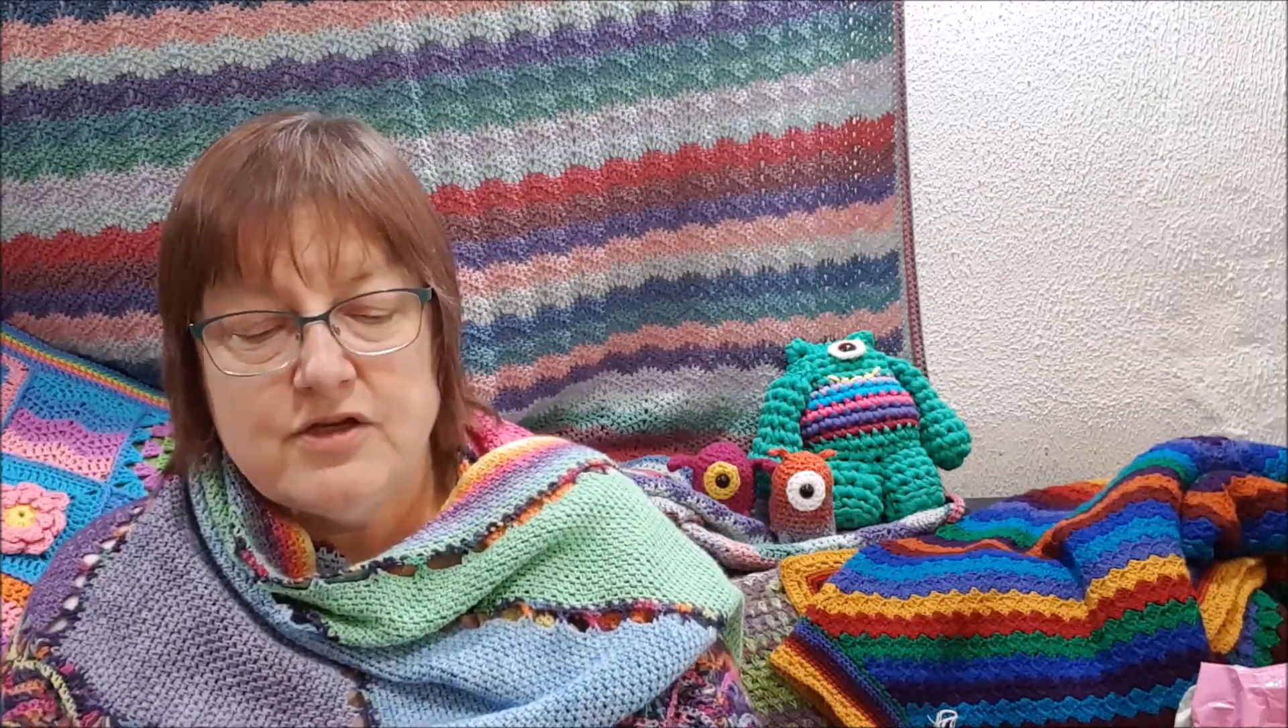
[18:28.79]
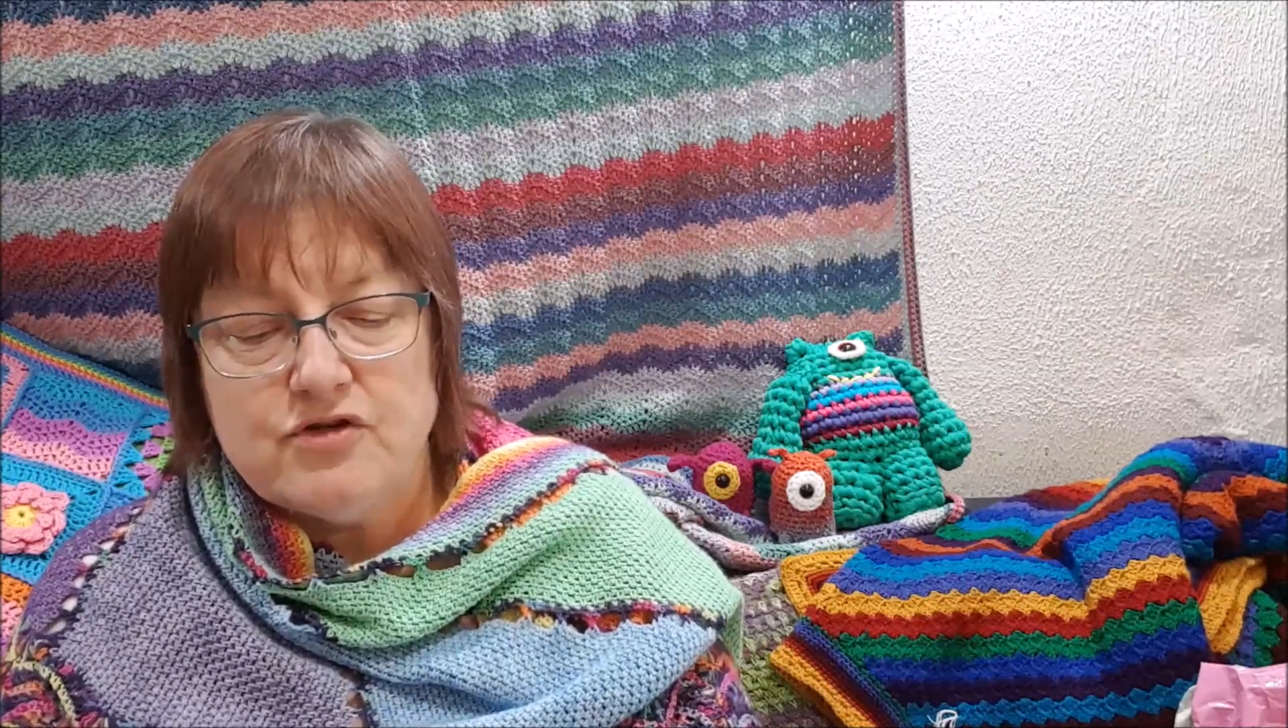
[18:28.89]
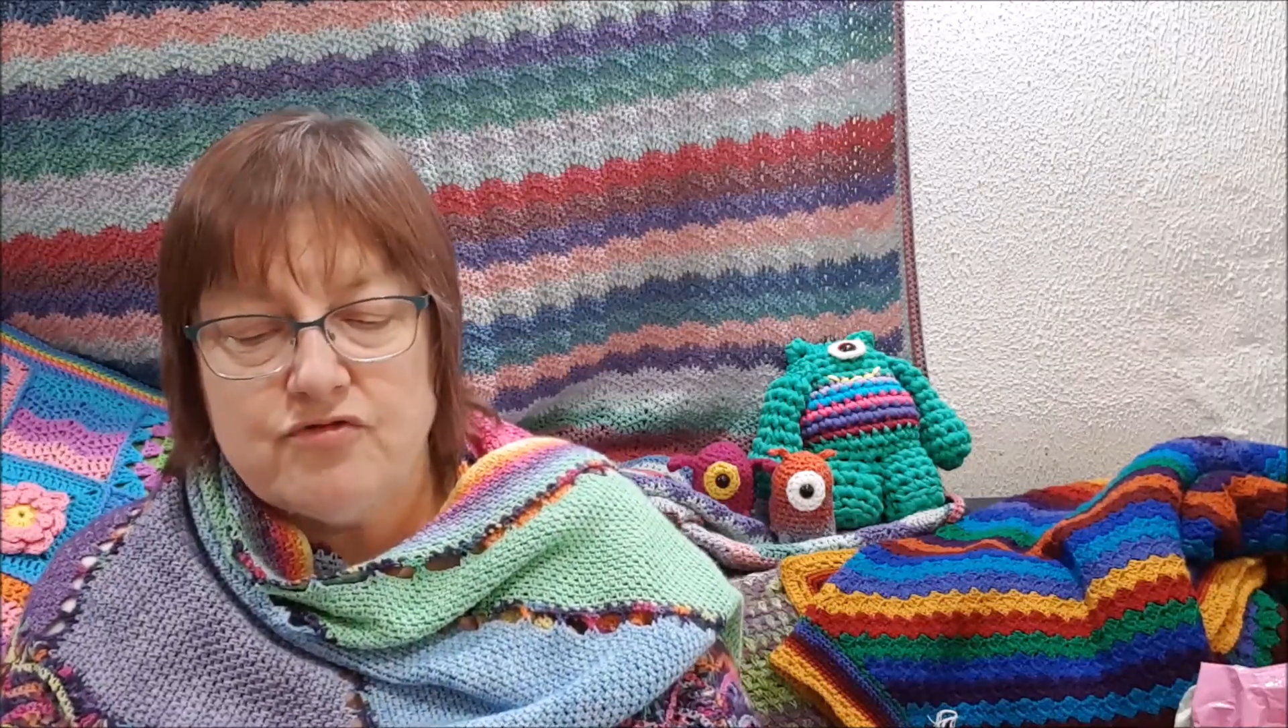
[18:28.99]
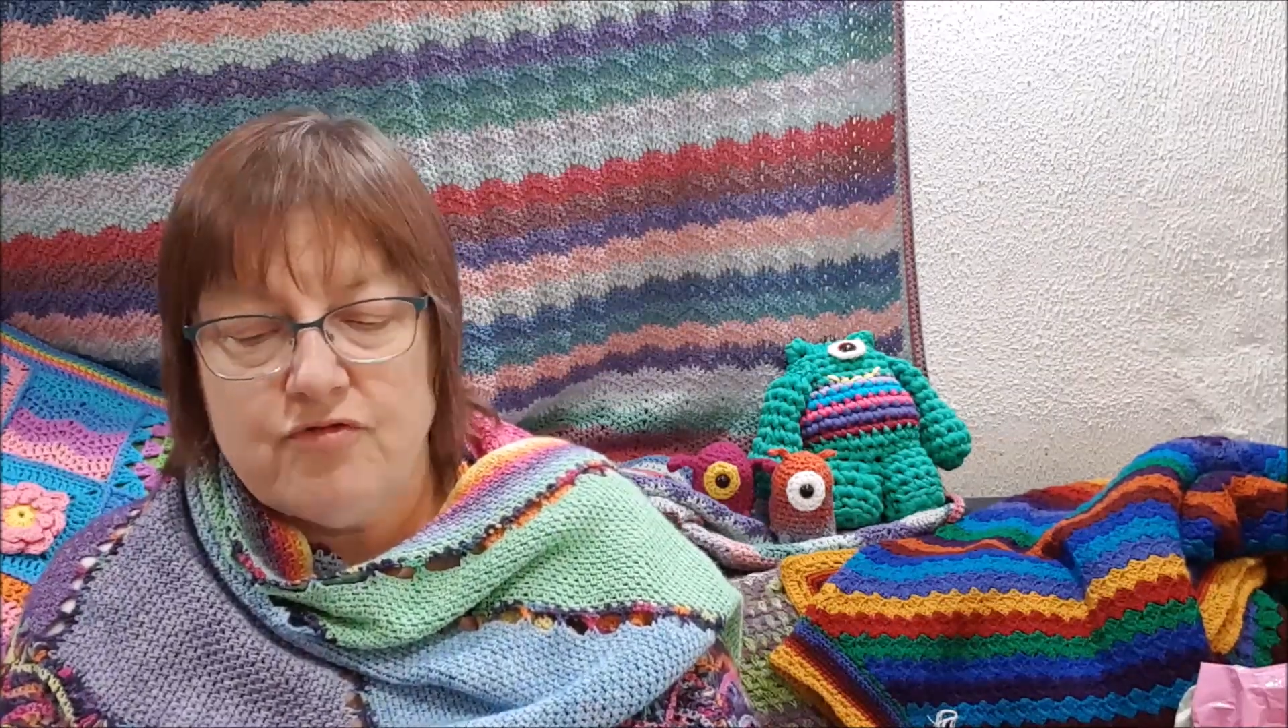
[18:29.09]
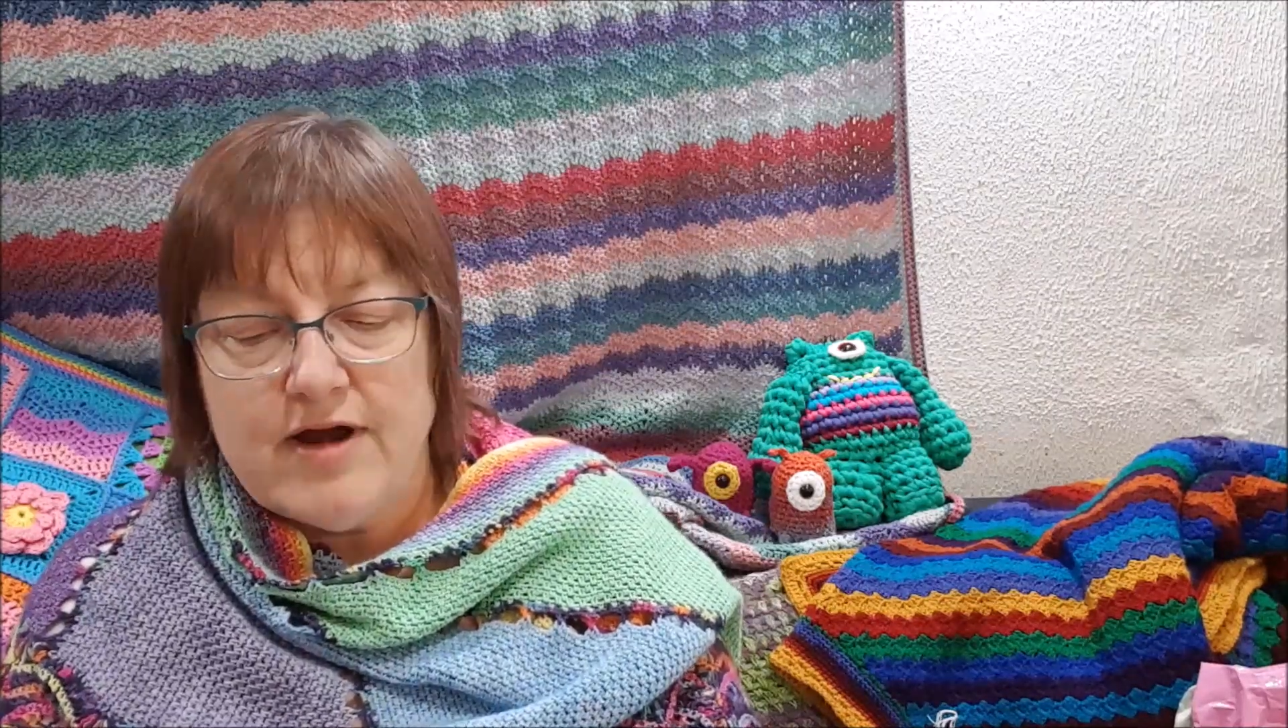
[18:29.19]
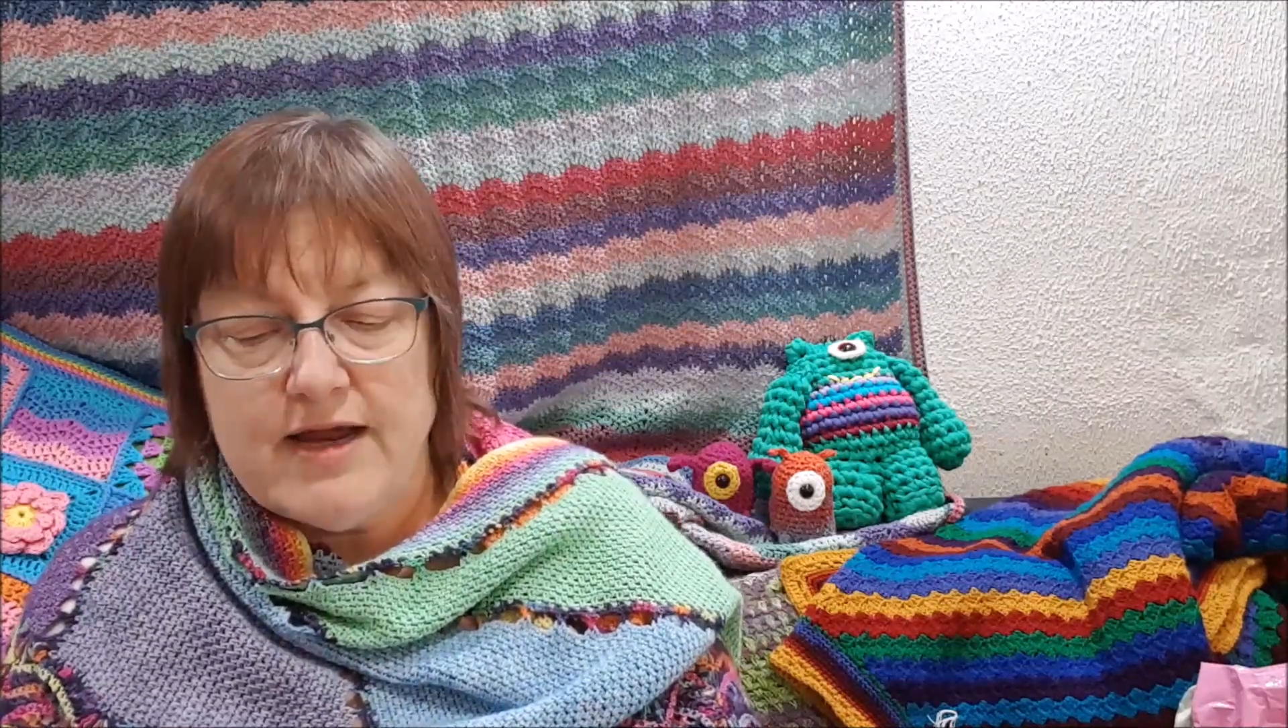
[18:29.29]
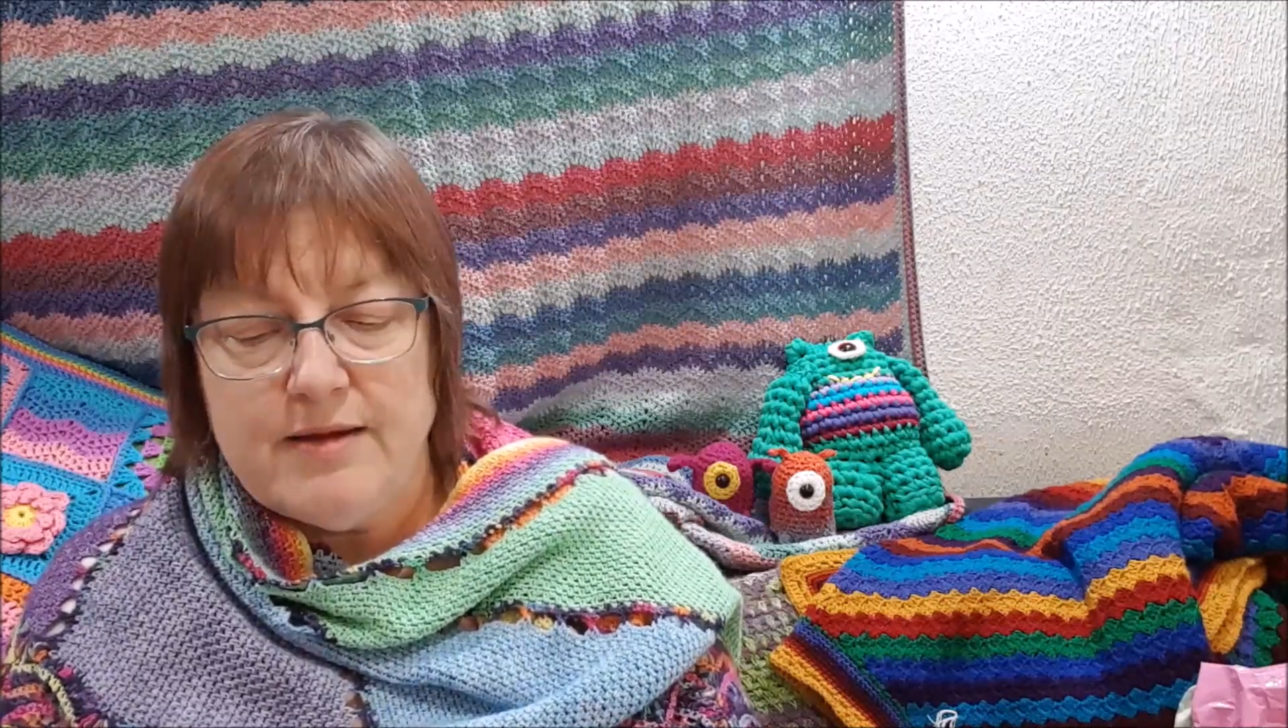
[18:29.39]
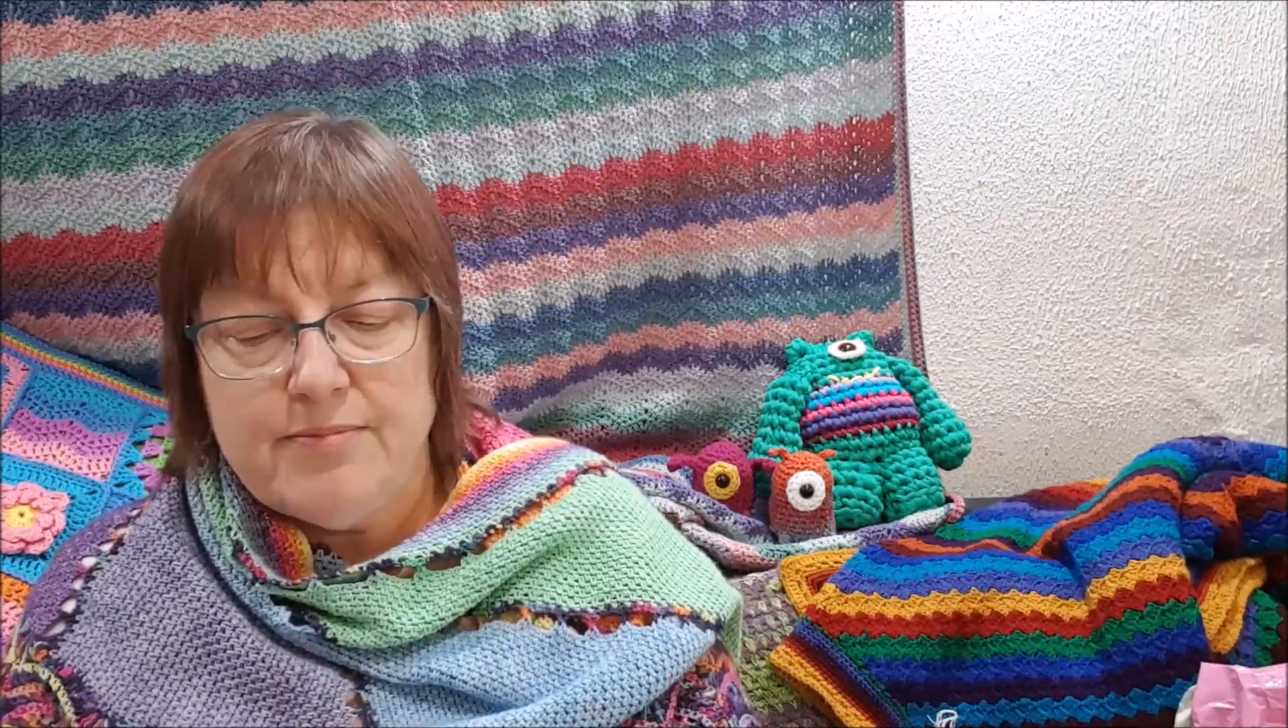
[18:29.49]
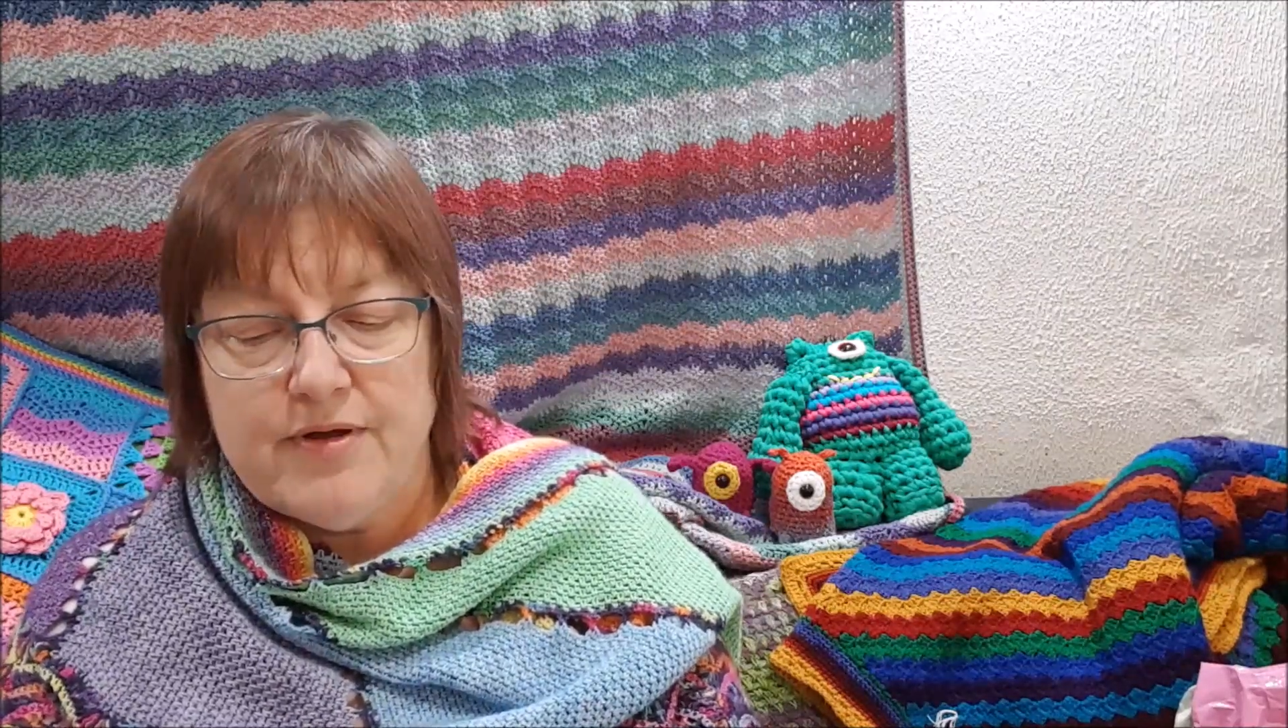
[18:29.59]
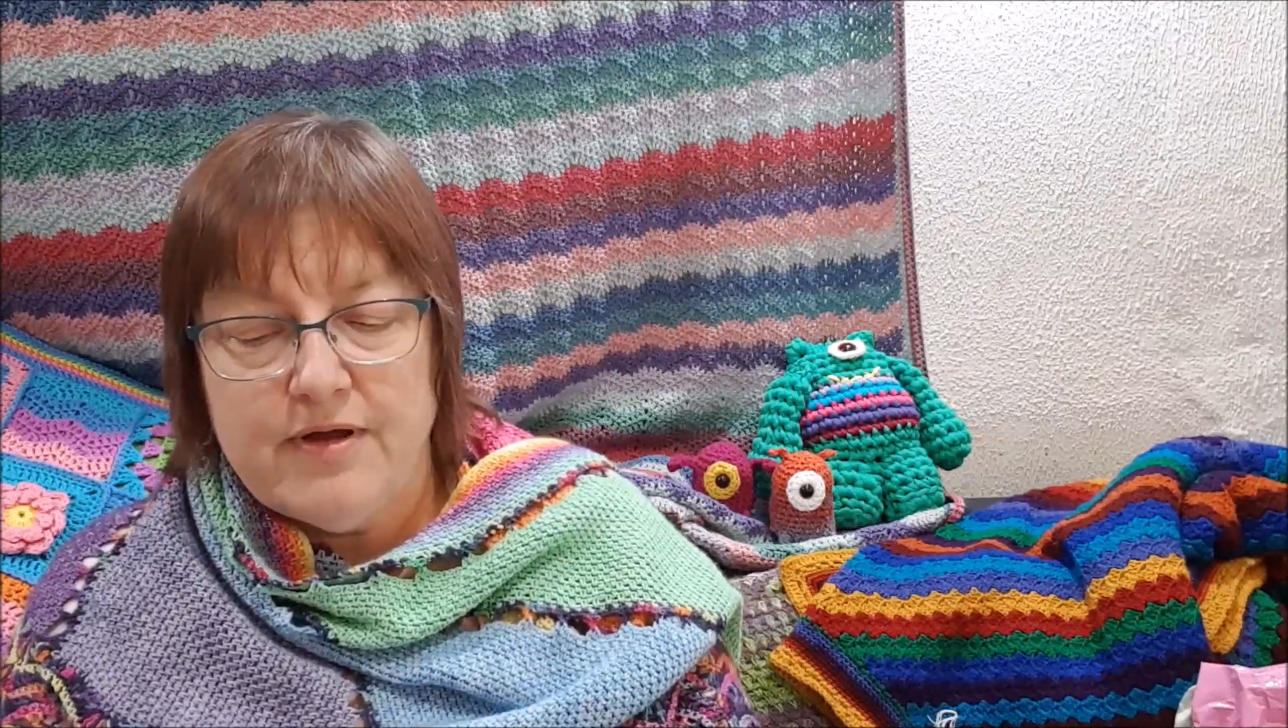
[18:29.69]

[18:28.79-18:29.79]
drape.